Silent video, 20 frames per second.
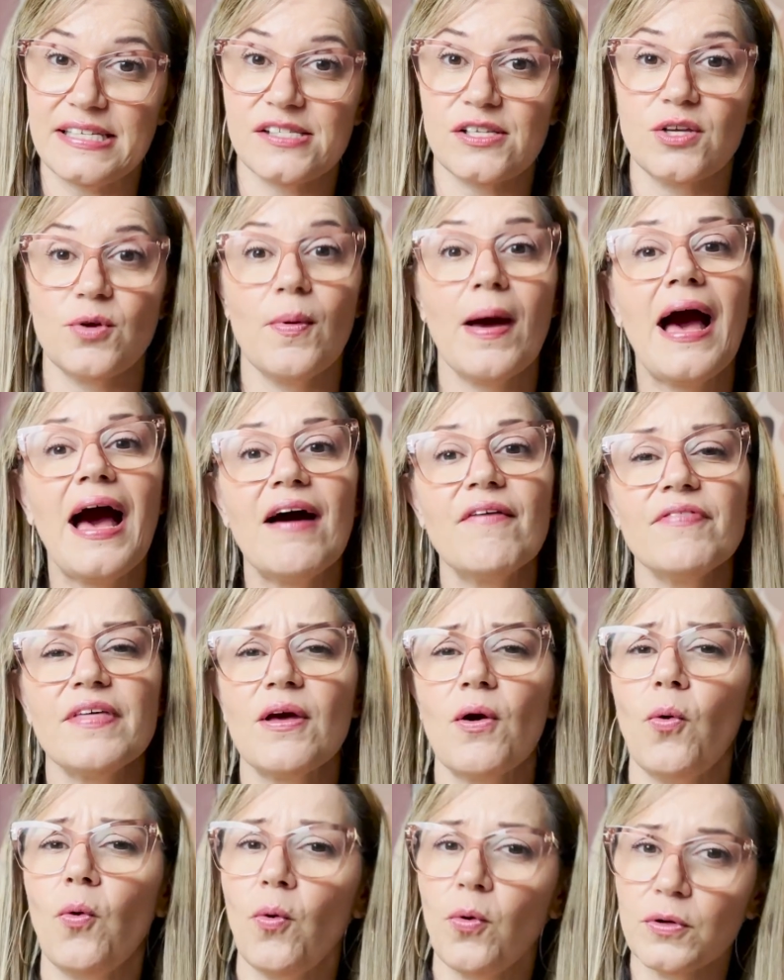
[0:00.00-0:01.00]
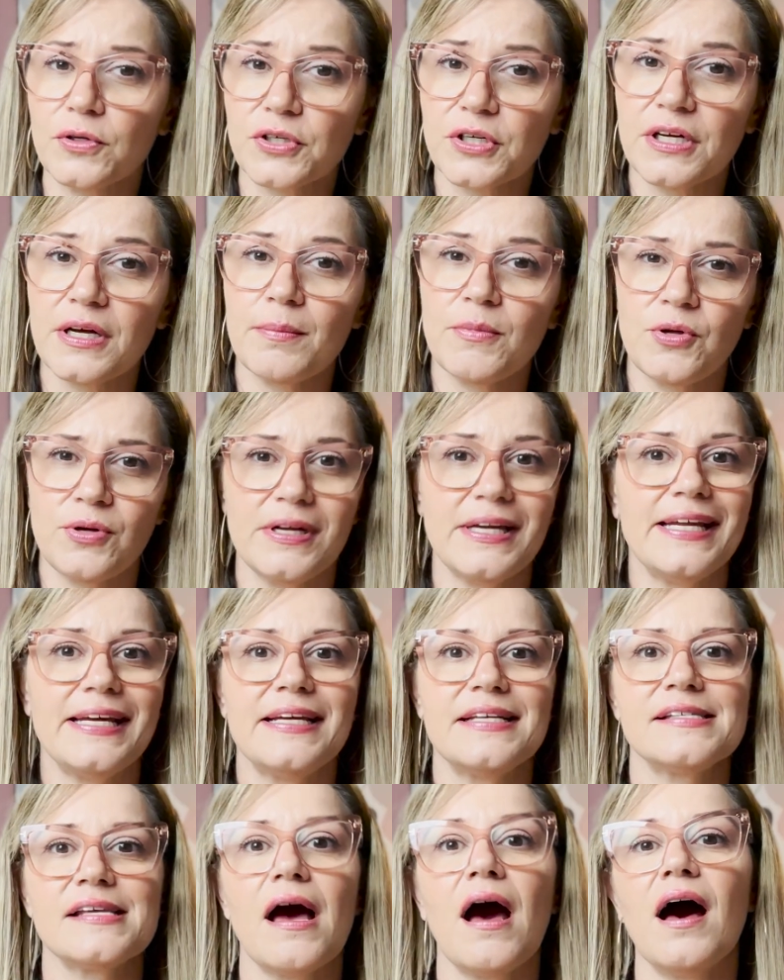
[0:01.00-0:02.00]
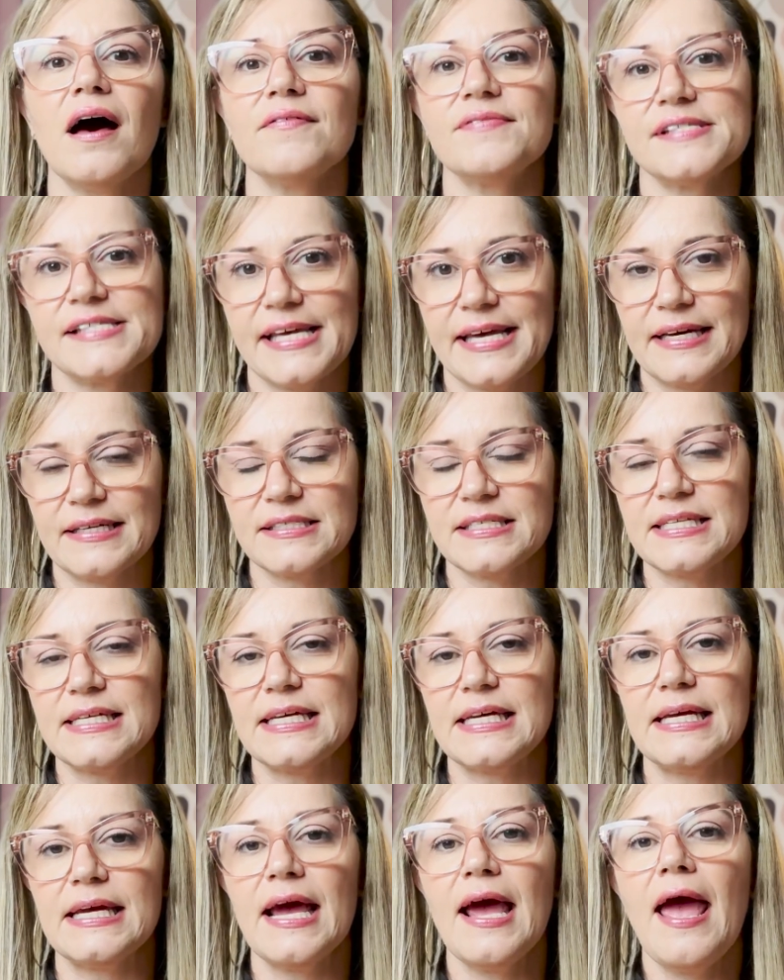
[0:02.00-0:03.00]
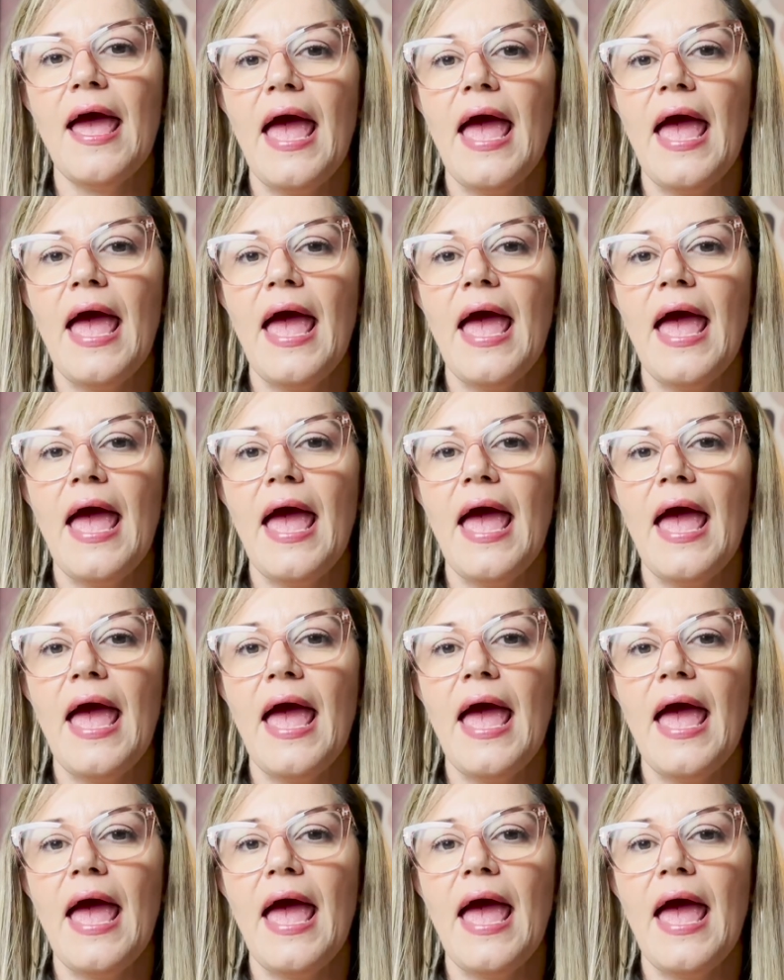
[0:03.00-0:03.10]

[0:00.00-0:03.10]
So you have the older communities of Santee,